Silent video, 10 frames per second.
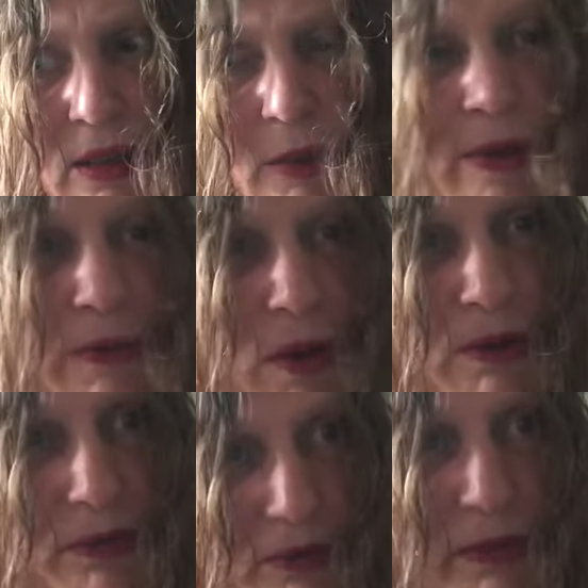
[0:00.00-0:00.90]
We fought
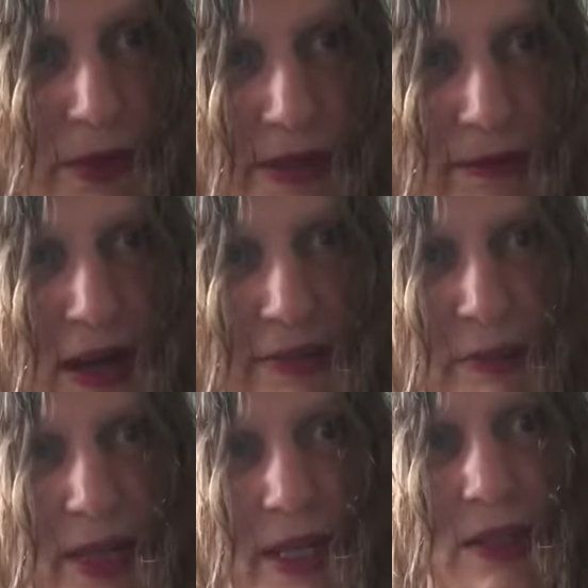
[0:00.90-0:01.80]
for 45
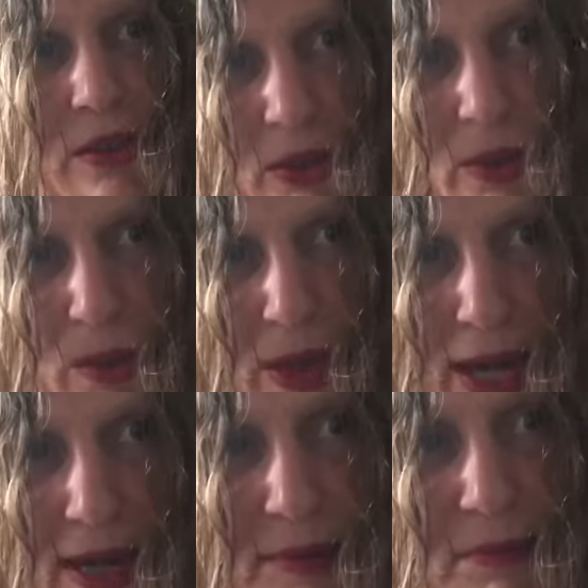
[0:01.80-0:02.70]
minutes all
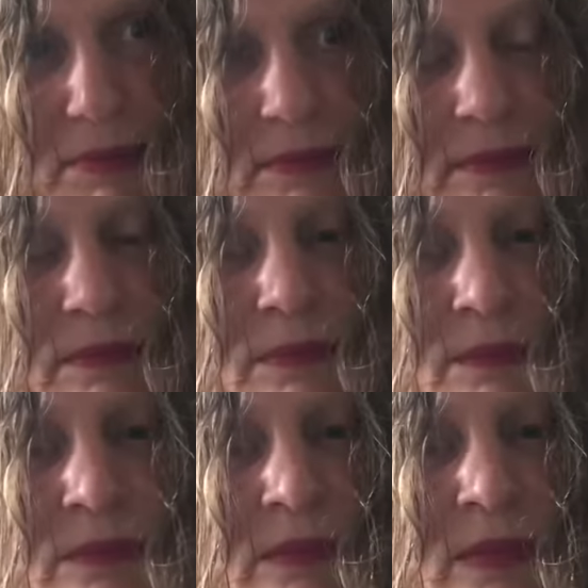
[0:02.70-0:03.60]
up.
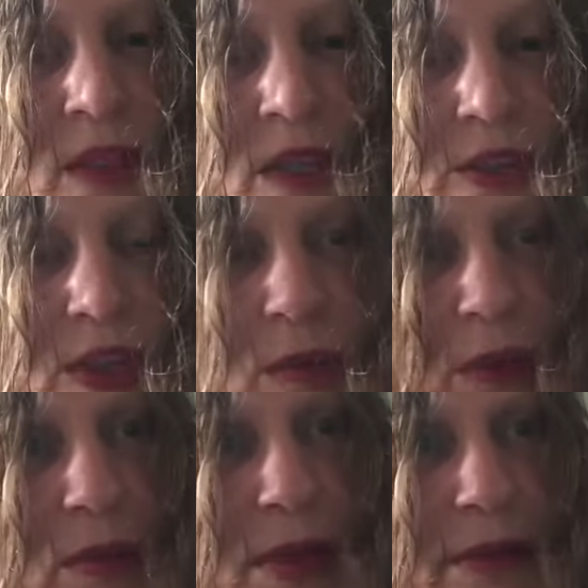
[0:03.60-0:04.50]
So
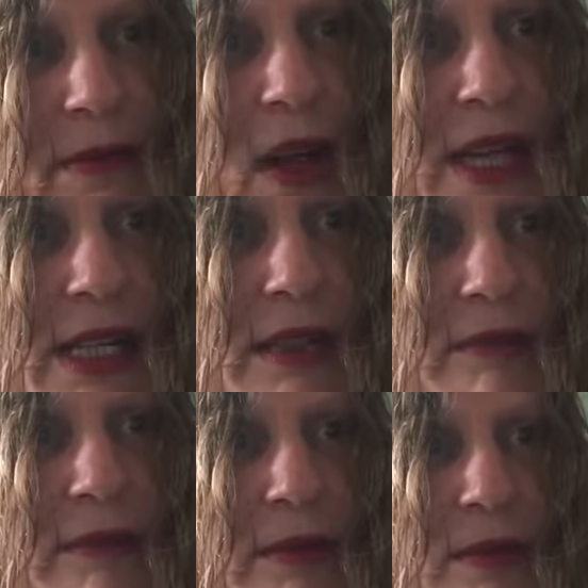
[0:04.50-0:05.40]
probably fighting
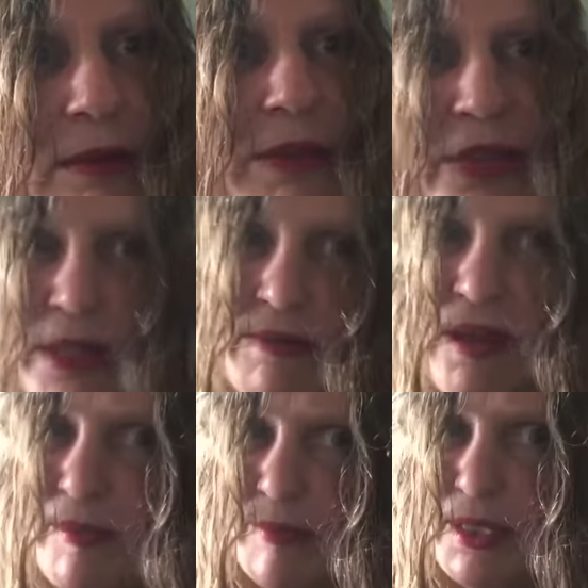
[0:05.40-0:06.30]
for
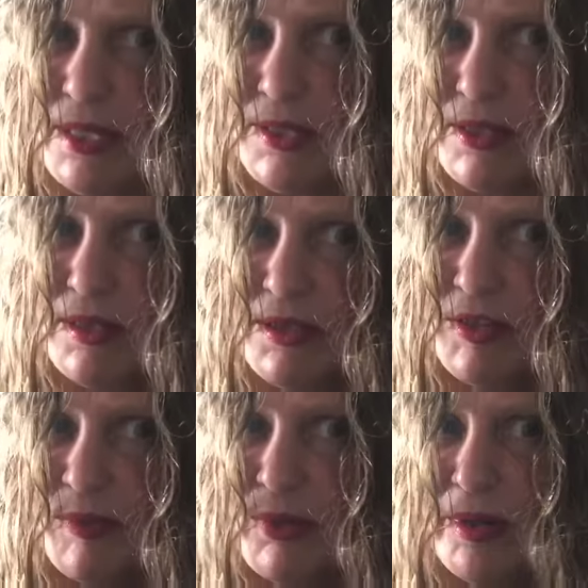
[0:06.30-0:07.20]
35 minutes at this
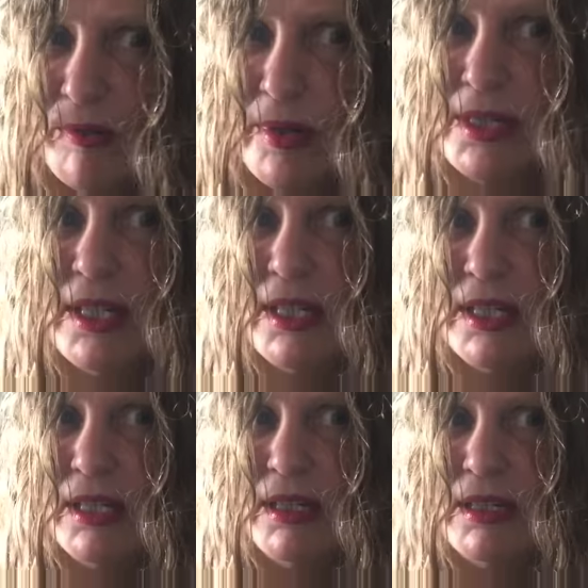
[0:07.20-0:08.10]
point when
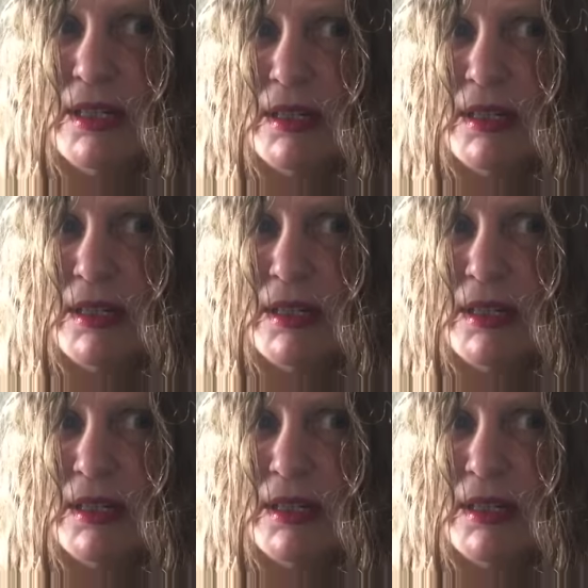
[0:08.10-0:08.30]
he